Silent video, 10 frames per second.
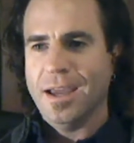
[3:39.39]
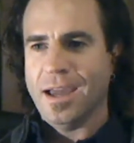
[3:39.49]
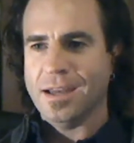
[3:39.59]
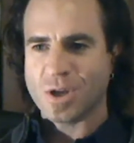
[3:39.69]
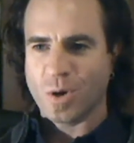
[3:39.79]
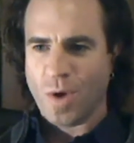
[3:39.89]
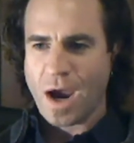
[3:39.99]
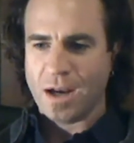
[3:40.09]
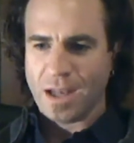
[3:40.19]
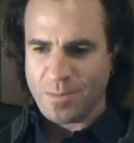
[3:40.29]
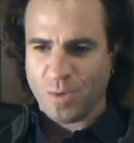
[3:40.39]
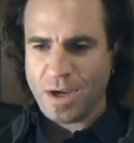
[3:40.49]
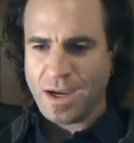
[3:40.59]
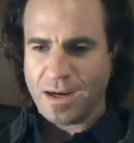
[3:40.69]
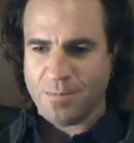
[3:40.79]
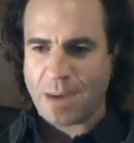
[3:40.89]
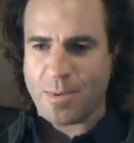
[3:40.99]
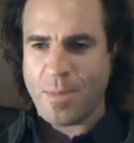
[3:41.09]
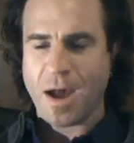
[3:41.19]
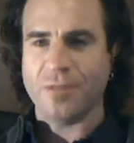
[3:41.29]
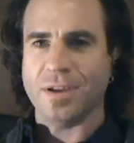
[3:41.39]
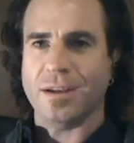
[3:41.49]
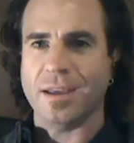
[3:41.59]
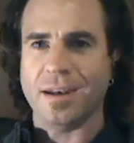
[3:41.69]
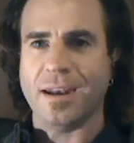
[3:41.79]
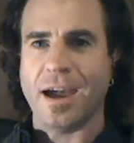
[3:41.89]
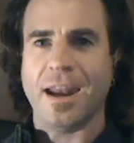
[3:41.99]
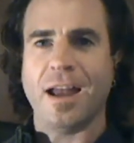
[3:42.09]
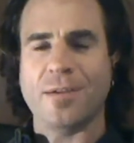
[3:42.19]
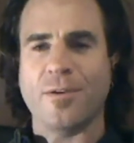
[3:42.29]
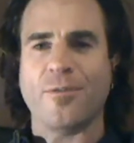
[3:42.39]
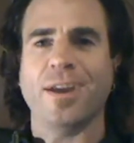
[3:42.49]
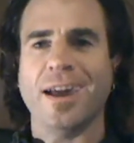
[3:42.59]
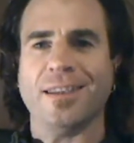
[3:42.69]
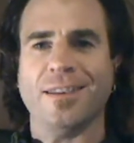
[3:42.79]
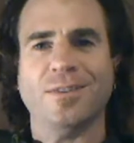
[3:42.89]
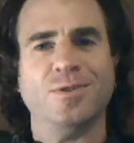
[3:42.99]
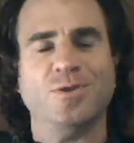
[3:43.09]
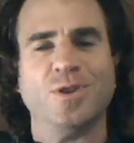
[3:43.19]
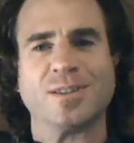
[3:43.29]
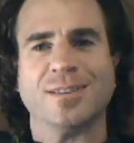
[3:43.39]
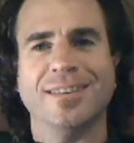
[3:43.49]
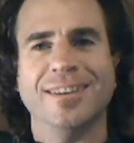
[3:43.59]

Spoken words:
and so Ron let me read Baba Melvin, and I'll never forget. Just